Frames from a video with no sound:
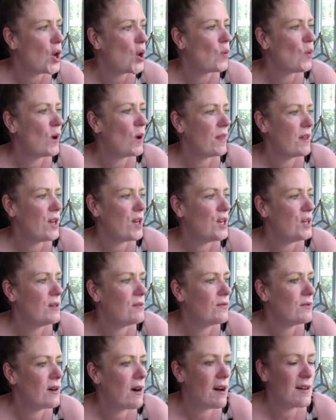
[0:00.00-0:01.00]
whether
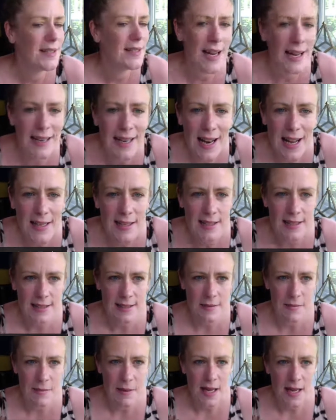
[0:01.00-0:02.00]
you've got
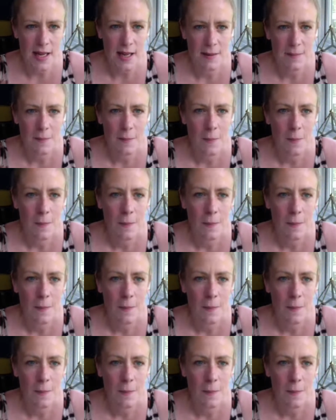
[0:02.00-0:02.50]
deadlines to meet.